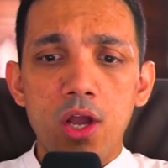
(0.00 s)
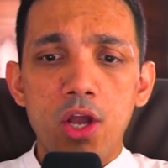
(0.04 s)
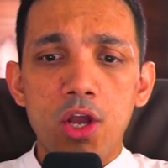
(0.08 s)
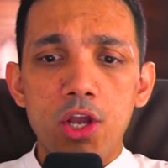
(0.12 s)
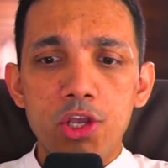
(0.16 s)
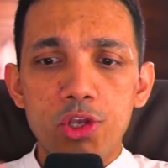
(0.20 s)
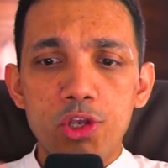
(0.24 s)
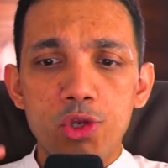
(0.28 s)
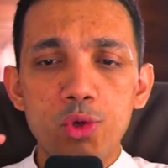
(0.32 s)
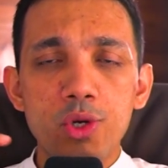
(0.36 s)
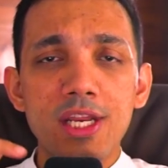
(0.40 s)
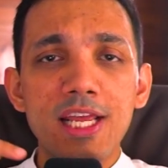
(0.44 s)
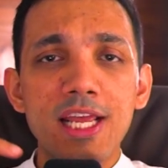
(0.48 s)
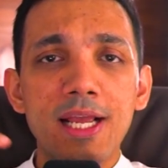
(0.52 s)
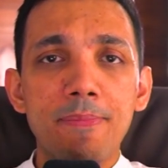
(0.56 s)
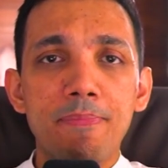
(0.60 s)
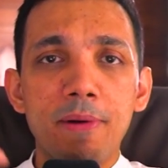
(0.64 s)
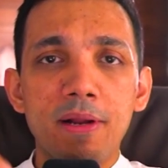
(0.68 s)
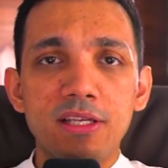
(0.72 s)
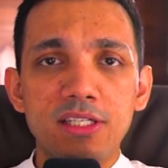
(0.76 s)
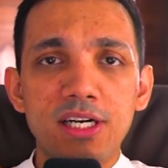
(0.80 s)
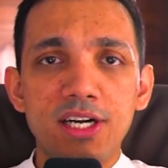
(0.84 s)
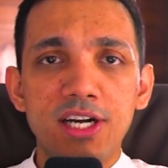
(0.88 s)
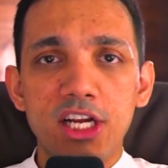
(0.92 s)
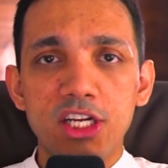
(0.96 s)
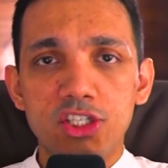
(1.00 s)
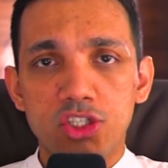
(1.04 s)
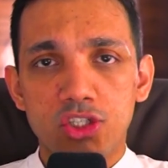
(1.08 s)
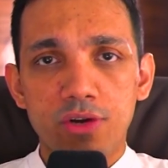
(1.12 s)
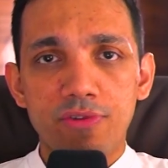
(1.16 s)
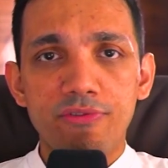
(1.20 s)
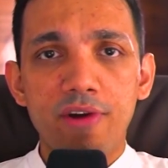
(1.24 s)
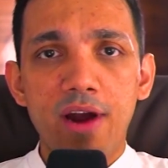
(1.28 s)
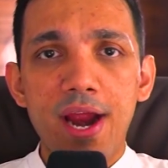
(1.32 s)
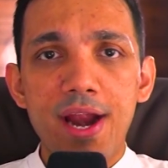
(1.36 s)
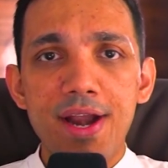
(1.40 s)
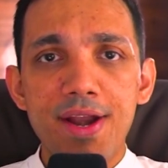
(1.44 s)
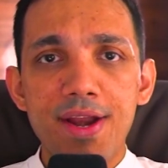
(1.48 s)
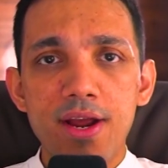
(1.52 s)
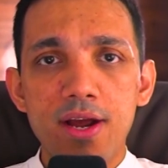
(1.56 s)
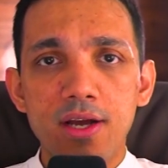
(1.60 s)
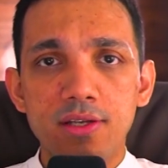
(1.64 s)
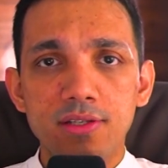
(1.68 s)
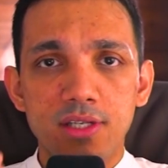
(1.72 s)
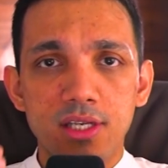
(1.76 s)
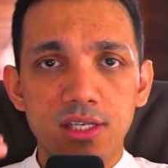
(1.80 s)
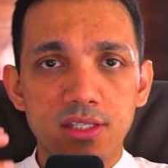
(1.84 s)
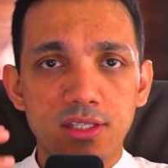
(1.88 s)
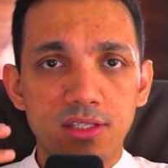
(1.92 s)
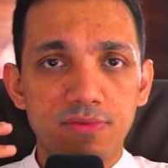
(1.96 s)
Unique presentation of
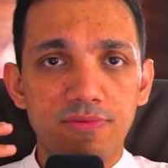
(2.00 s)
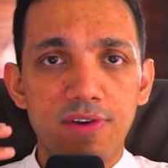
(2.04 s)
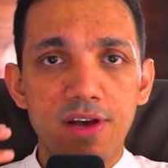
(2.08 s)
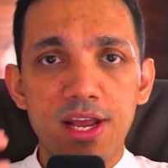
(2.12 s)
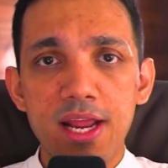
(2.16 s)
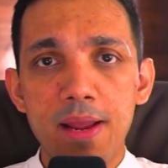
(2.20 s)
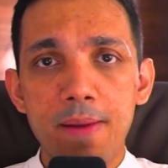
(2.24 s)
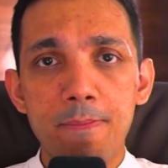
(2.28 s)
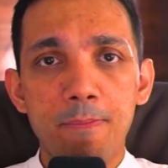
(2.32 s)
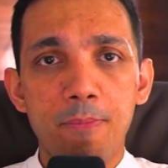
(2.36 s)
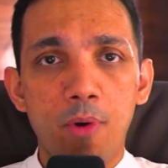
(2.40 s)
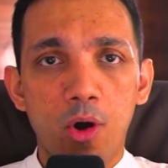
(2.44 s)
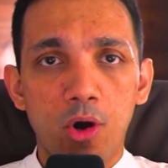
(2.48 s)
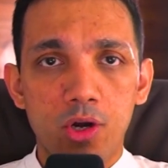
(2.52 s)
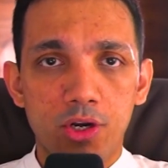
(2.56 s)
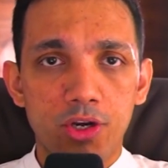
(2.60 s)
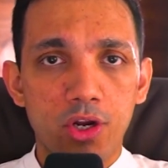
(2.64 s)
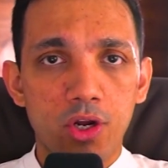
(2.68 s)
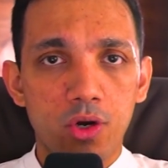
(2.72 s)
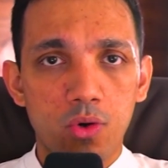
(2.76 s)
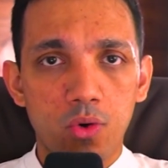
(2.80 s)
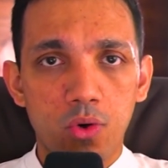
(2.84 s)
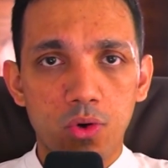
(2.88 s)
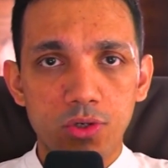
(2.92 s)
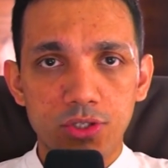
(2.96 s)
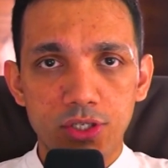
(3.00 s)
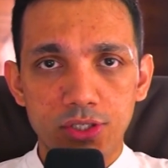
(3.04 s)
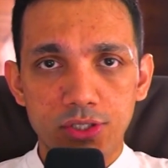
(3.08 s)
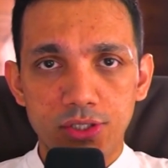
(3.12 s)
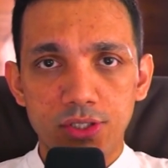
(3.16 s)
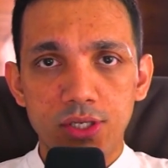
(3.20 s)
ideas is very important in your courses.